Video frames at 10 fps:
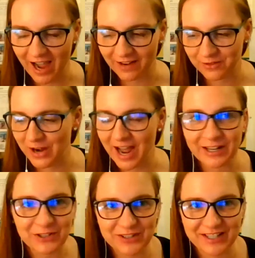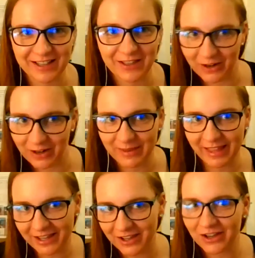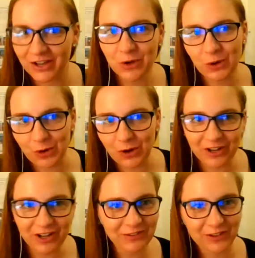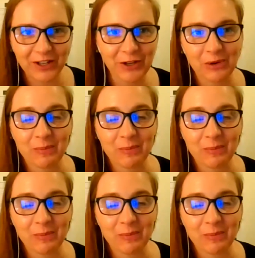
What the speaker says: If they're not interested, they're going to be like, cool, good for you.